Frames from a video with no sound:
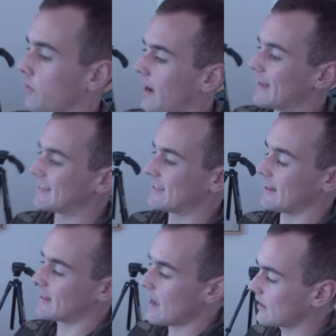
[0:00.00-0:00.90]
provides
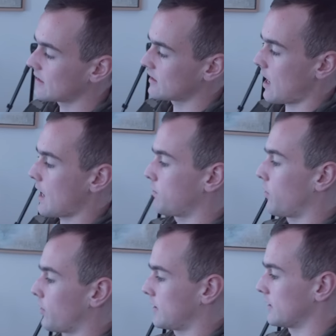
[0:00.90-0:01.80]
synthetic stock
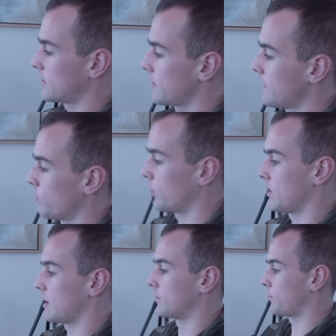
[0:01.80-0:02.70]
market where
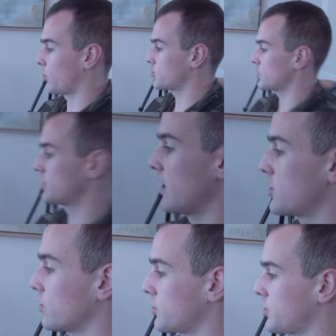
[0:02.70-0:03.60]
you can purchase
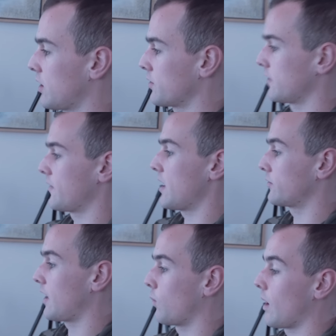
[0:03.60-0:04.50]
digital shares of
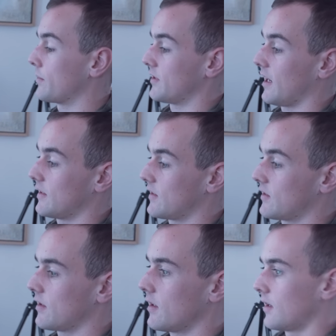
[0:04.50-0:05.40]
internet
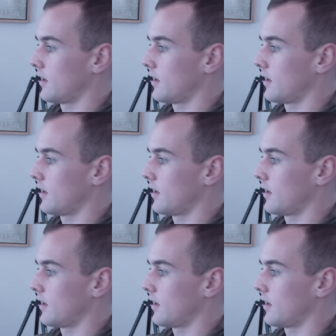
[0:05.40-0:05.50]
websites.